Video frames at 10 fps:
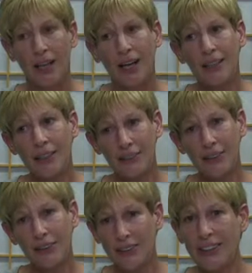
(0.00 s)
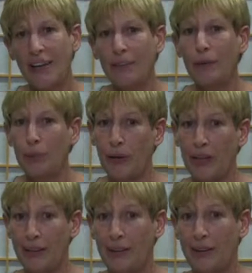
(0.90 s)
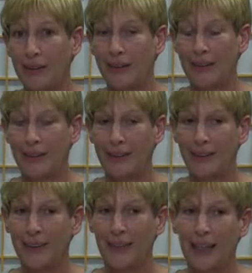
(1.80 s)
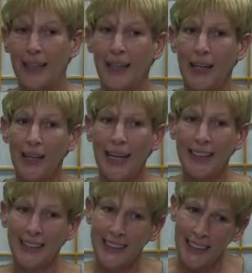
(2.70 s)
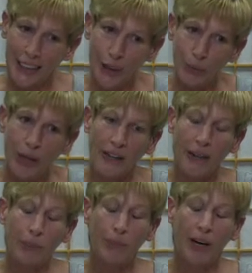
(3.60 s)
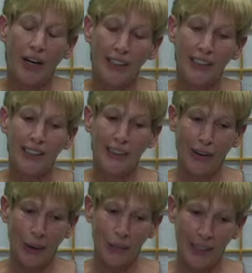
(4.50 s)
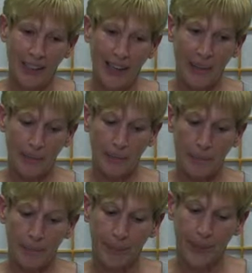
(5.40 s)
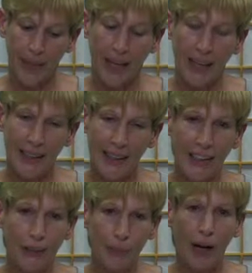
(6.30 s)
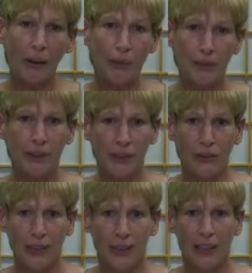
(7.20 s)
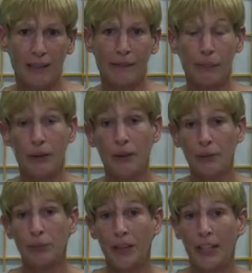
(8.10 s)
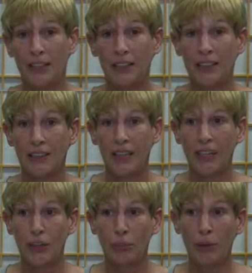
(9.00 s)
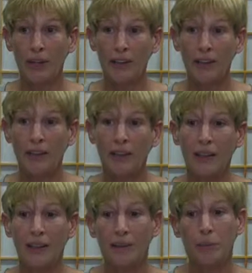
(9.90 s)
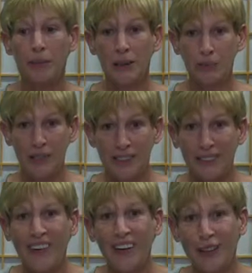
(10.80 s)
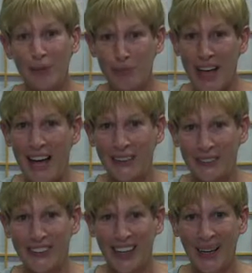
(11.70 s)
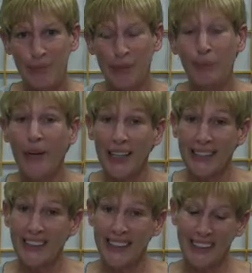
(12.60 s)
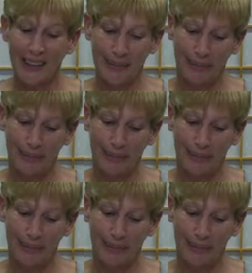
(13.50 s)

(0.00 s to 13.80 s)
and giving yourself a break and actually taking a breath and pausing and calming down, I think you're probably going to come from a good place, and you may be able to develop that over time by practicing it.